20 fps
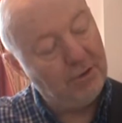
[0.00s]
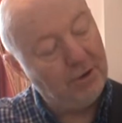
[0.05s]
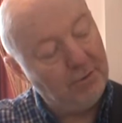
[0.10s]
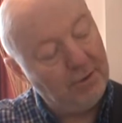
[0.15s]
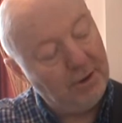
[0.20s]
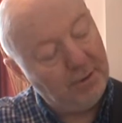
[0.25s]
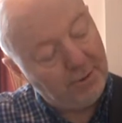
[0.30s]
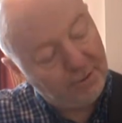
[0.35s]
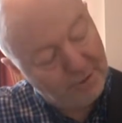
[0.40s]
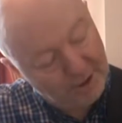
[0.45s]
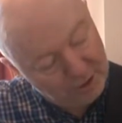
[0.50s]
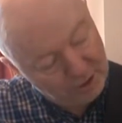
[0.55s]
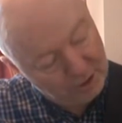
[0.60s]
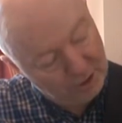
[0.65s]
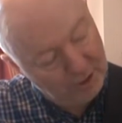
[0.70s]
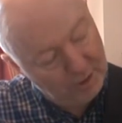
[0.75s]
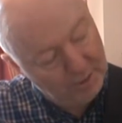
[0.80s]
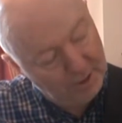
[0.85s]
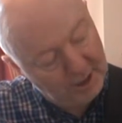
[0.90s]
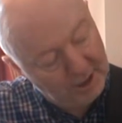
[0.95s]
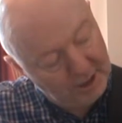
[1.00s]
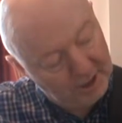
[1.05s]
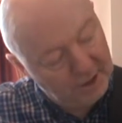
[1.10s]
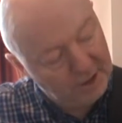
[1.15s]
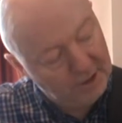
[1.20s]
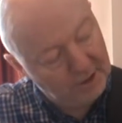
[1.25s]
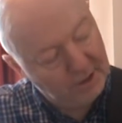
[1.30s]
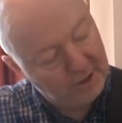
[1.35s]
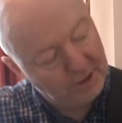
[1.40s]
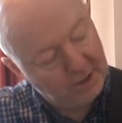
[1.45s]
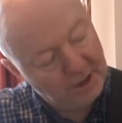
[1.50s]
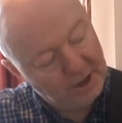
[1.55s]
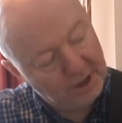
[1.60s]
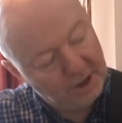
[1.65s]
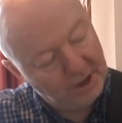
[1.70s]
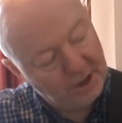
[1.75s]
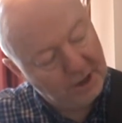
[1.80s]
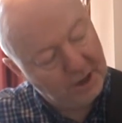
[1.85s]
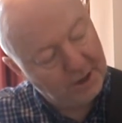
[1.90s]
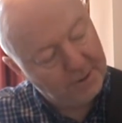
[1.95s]
to refresh you, it is
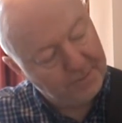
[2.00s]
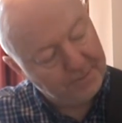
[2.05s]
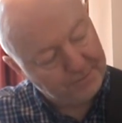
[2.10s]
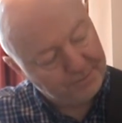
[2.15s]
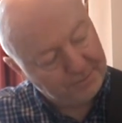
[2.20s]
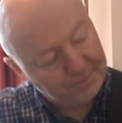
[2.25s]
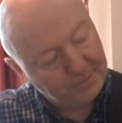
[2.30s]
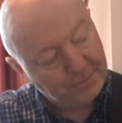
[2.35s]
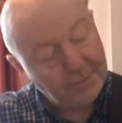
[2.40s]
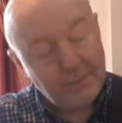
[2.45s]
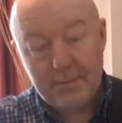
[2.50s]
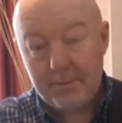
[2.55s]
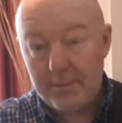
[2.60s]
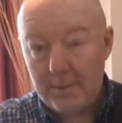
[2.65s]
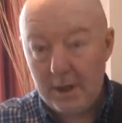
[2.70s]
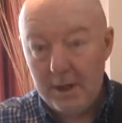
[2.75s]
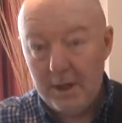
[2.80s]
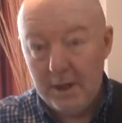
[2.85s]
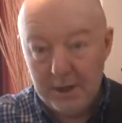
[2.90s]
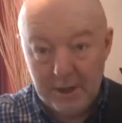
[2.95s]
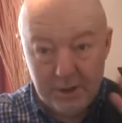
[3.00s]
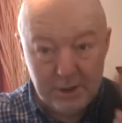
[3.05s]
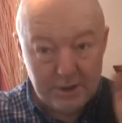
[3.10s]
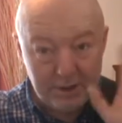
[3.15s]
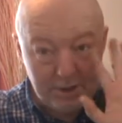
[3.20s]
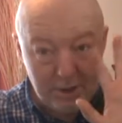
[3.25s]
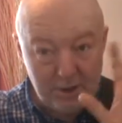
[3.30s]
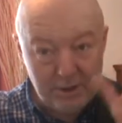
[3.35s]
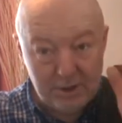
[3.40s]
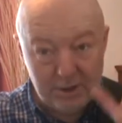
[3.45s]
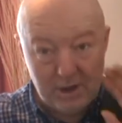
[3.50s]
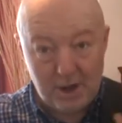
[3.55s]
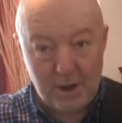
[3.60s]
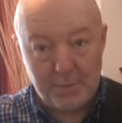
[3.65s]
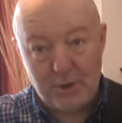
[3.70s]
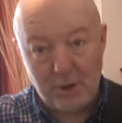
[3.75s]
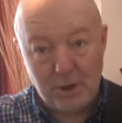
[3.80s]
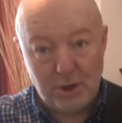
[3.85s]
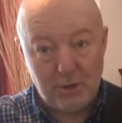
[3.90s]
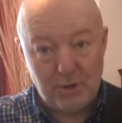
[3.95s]
the, this
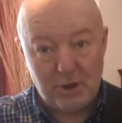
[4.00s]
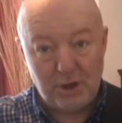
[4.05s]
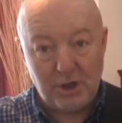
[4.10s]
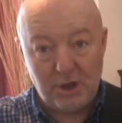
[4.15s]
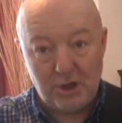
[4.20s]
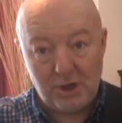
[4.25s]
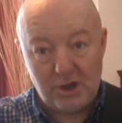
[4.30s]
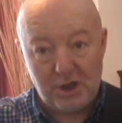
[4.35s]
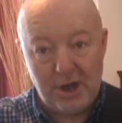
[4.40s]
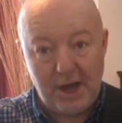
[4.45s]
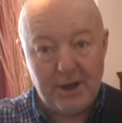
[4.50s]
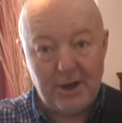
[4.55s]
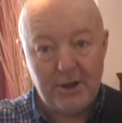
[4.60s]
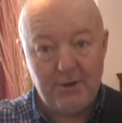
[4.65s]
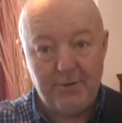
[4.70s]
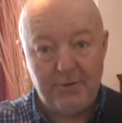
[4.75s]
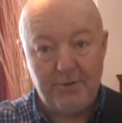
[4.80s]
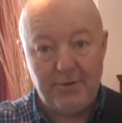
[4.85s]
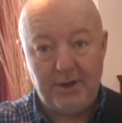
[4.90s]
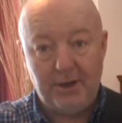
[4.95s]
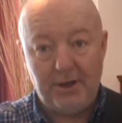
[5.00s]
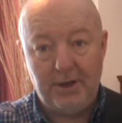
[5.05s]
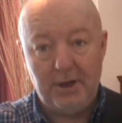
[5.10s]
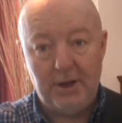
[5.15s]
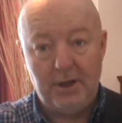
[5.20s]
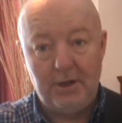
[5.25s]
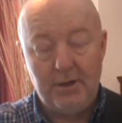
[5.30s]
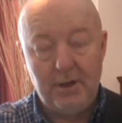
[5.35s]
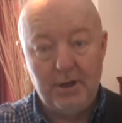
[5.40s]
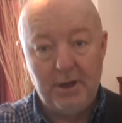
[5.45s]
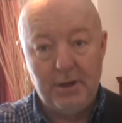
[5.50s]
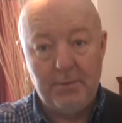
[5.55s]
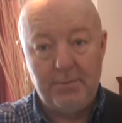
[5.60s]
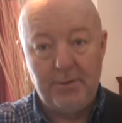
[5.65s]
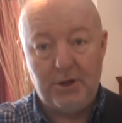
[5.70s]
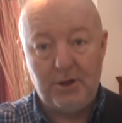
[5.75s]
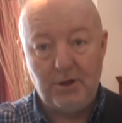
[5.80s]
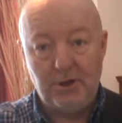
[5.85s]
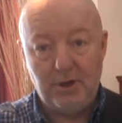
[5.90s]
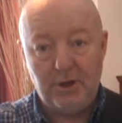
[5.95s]
time you're using your 2nd finger,
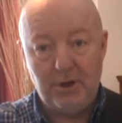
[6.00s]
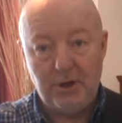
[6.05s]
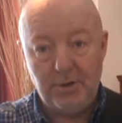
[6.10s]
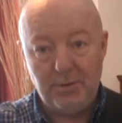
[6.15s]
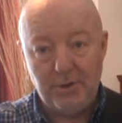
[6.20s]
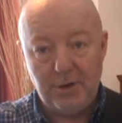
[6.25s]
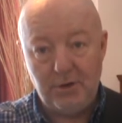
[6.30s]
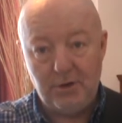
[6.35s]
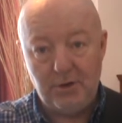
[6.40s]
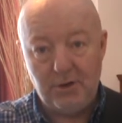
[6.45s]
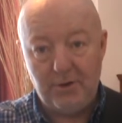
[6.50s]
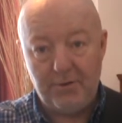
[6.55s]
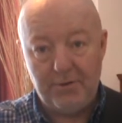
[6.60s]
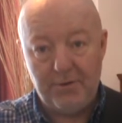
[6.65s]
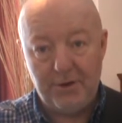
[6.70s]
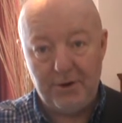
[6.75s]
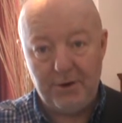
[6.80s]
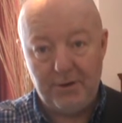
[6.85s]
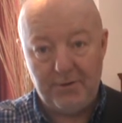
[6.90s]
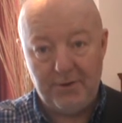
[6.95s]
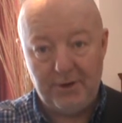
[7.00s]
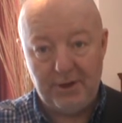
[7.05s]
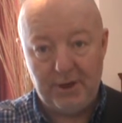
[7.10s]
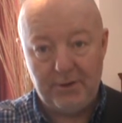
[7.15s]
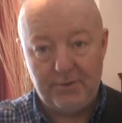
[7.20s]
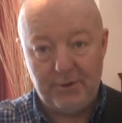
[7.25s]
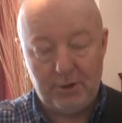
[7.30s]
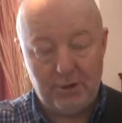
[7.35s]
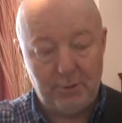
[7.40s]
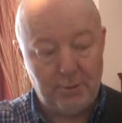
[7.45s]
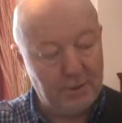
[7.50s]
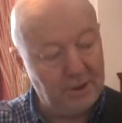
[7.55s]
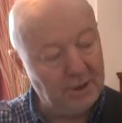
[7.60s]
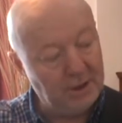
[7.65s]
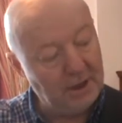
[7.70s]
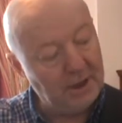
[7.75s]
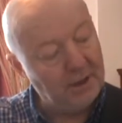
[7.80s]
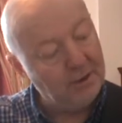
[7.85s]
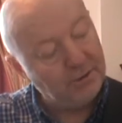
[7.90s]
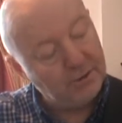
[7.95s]
because you're going to be using your 1st finger for
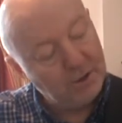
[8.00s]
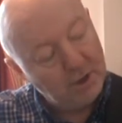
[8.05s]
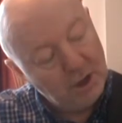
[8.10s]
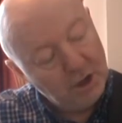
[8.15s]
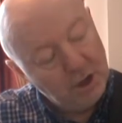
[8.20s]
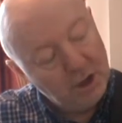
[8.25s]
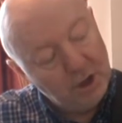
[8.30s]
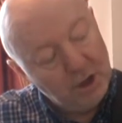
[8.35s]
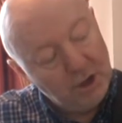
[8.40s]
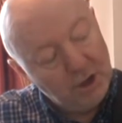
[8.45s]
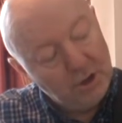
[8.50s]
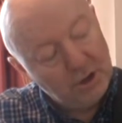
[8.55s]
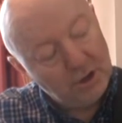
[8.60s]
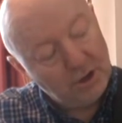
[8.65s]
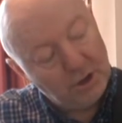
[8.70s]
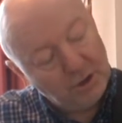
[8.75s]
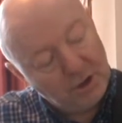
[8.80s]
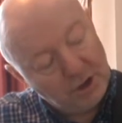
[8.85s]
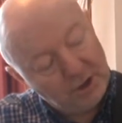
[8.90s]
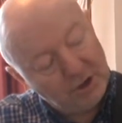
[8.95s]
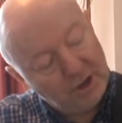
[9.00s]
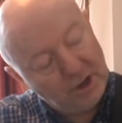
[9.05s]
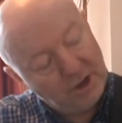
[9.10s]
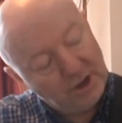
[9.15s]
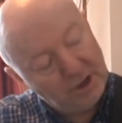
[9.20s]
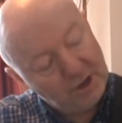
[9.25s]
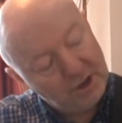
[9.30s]
something else. So you take your